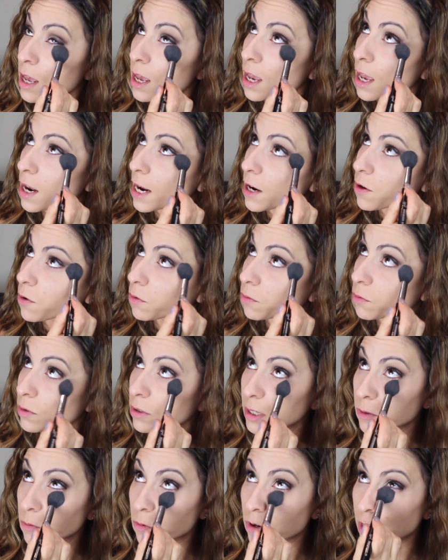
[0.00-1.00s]
and I don't
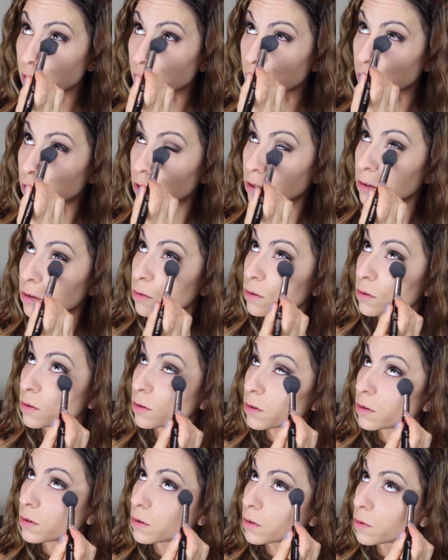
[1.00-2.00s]
really want to
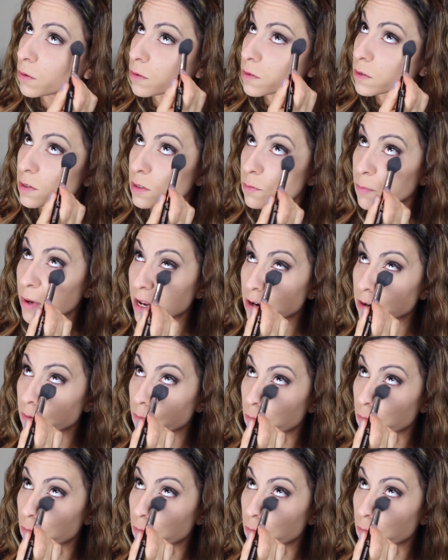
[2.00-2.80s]
spend